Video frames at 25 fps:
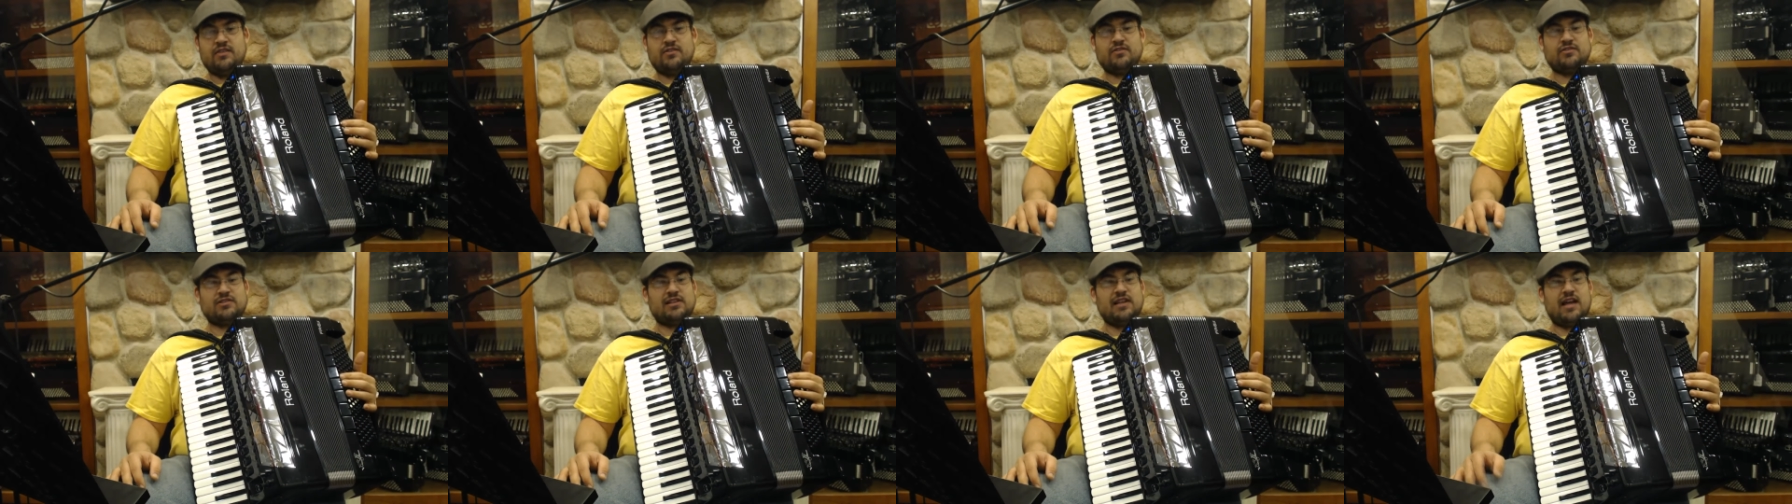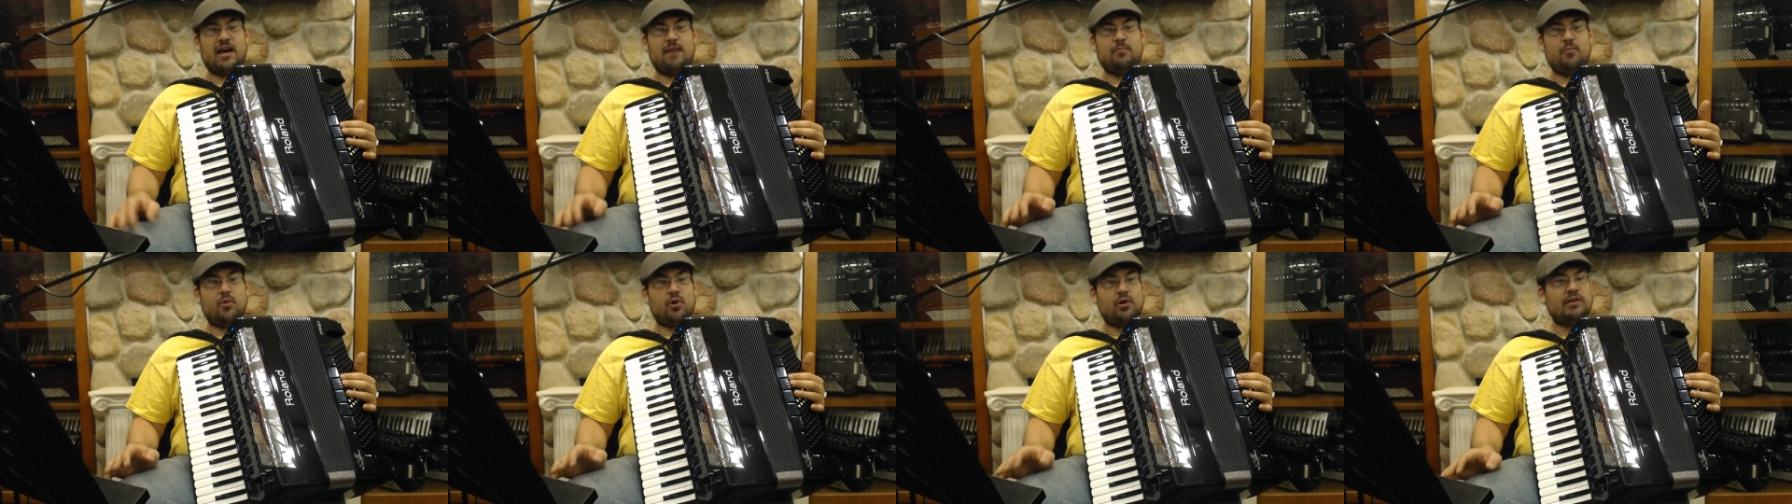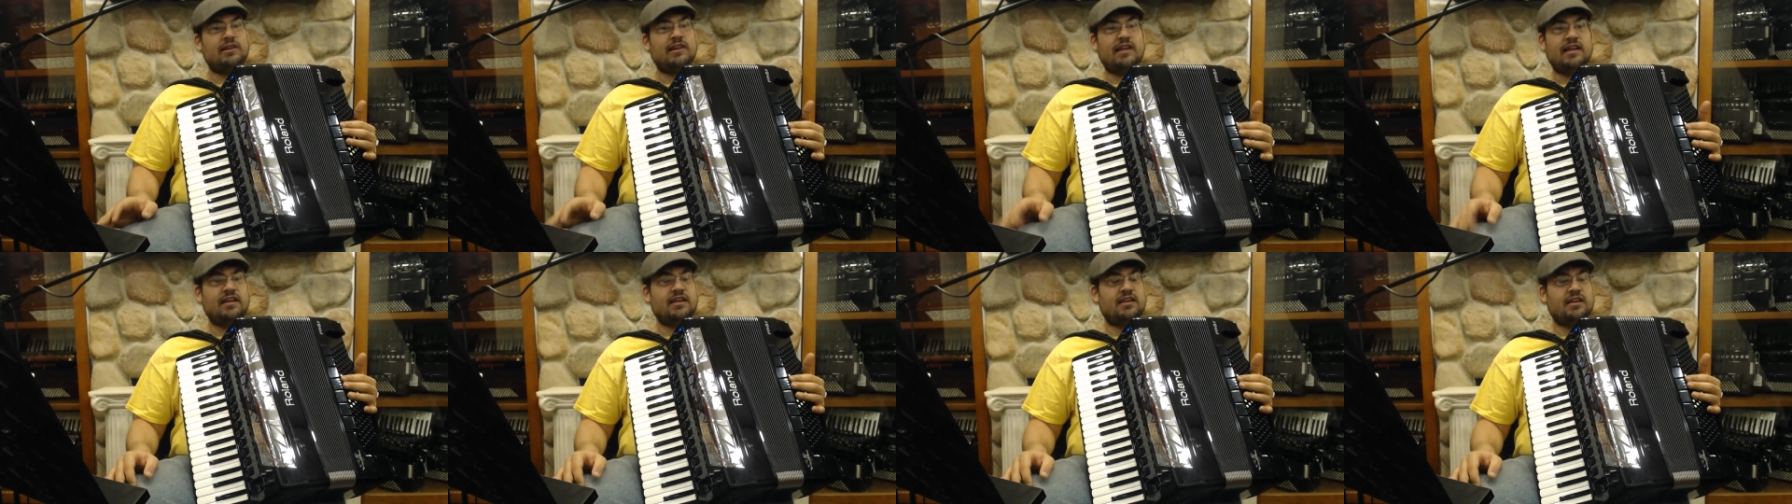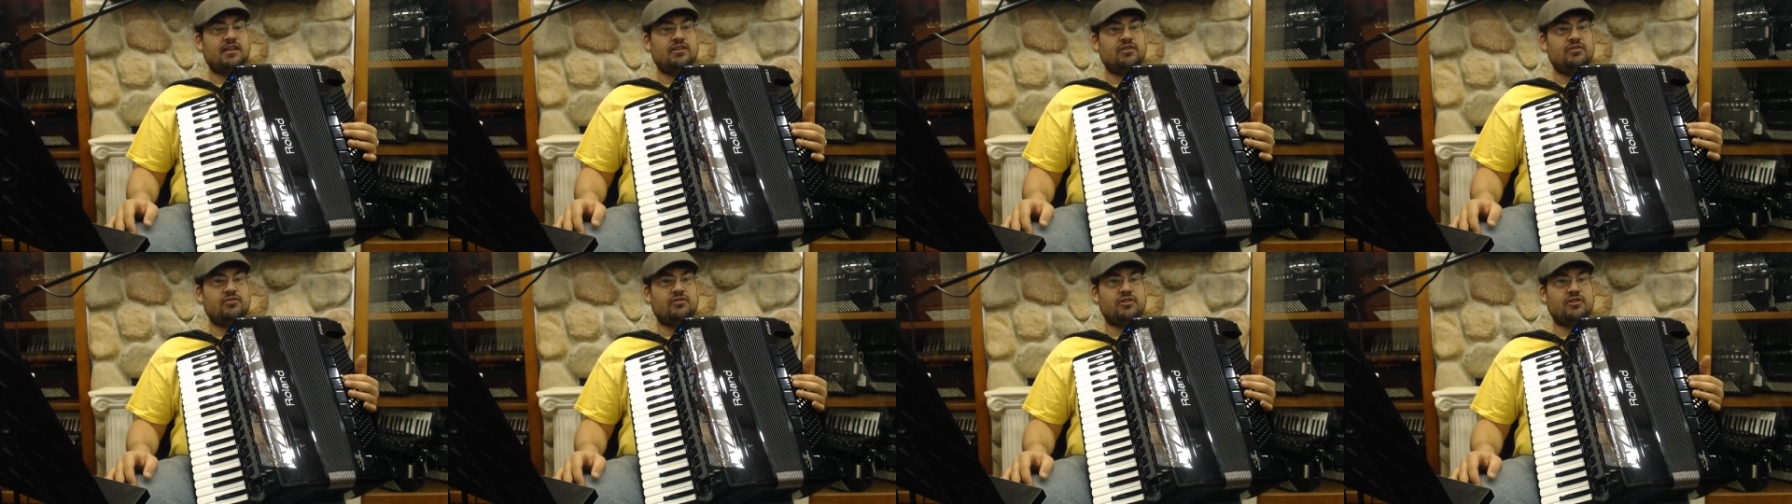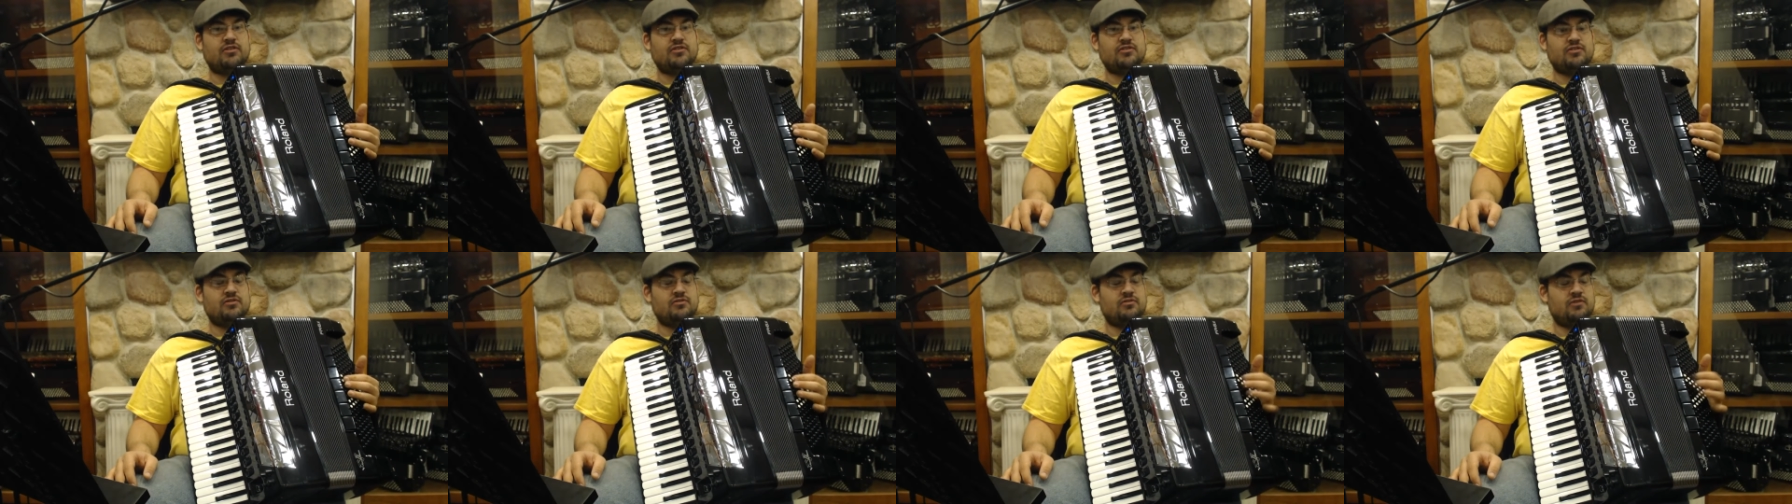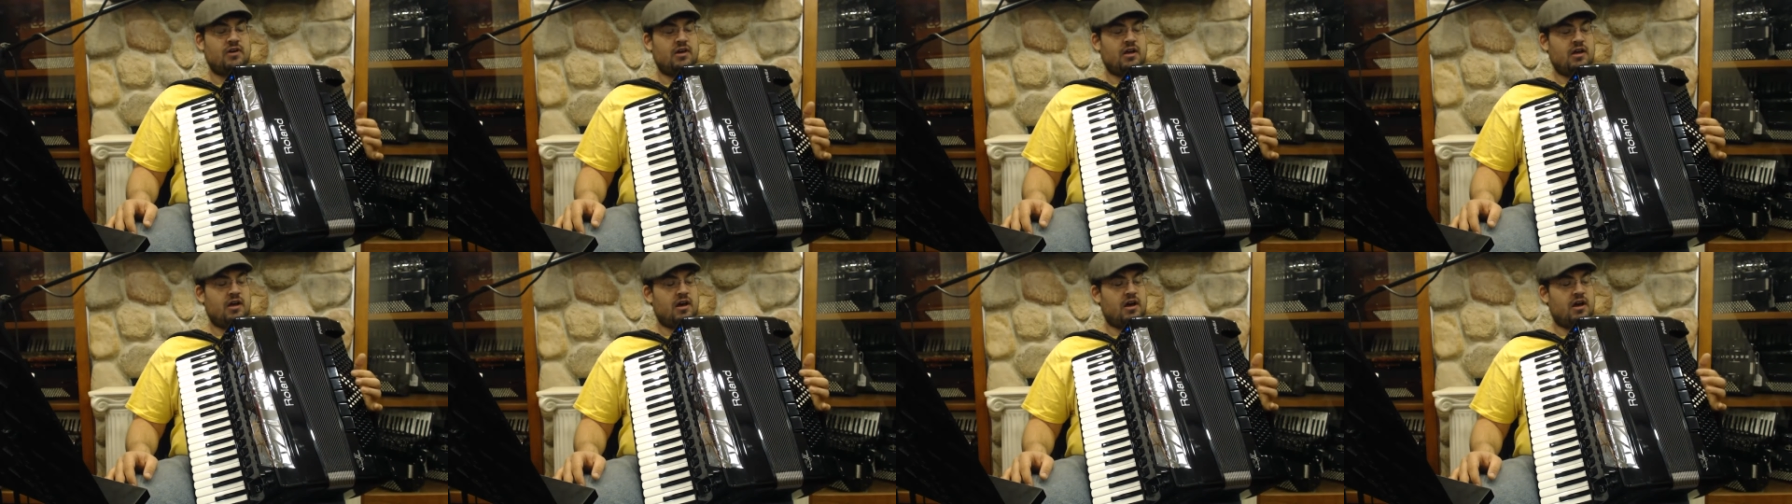There's a lot more linking you can do.